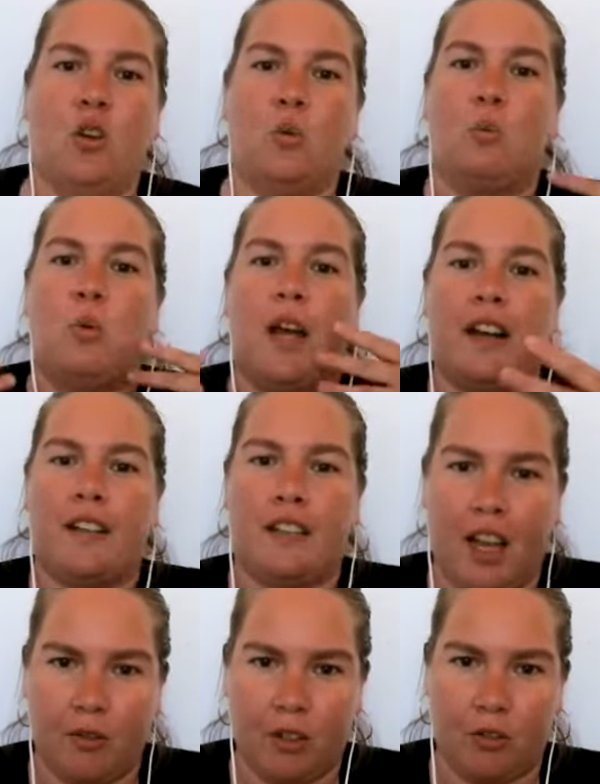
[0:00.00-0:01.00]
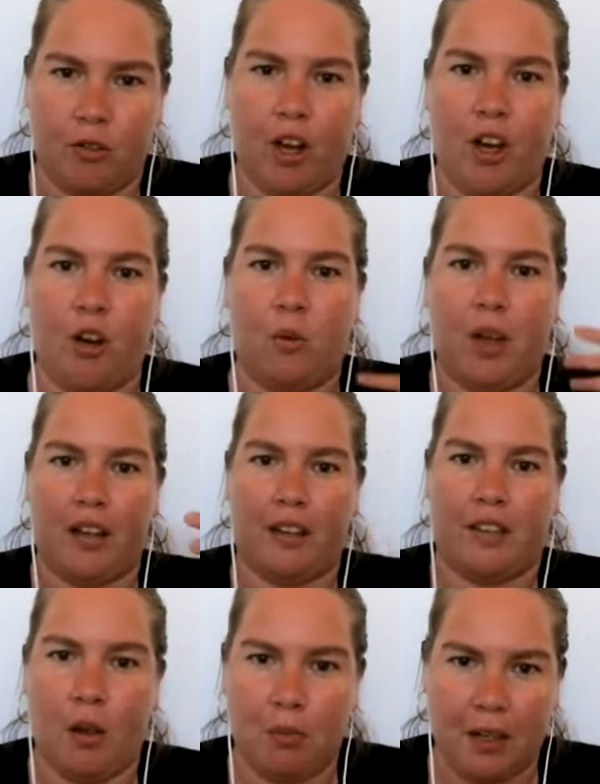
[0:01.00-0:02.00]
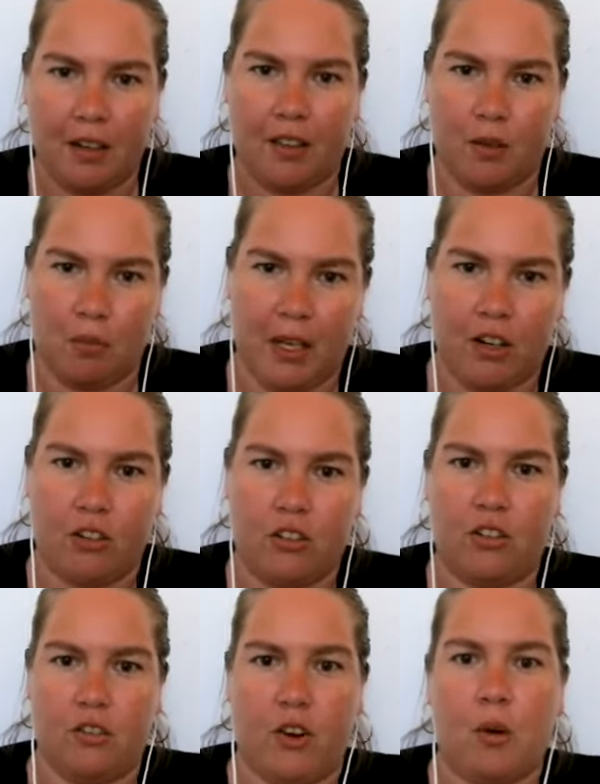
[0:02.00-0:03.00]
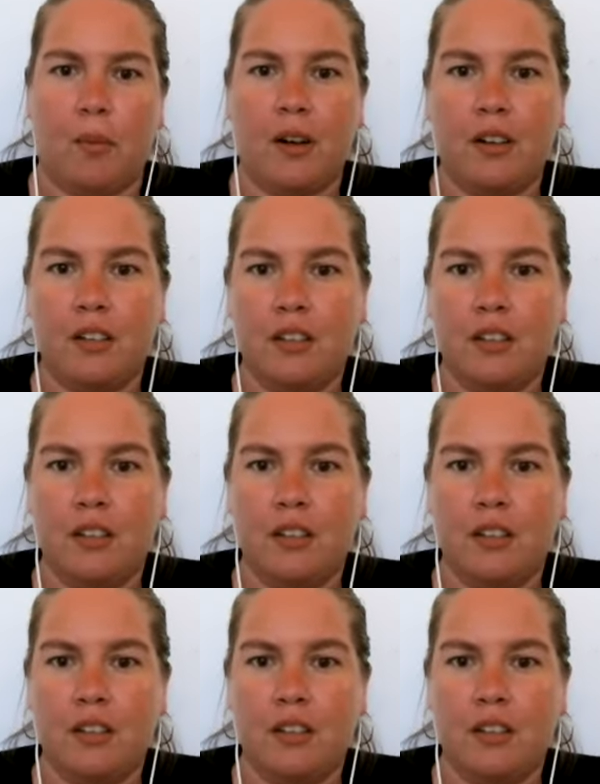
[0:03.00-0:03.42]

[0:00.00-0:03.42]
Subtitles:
when it's time to grow and step into the bigger suit of armor.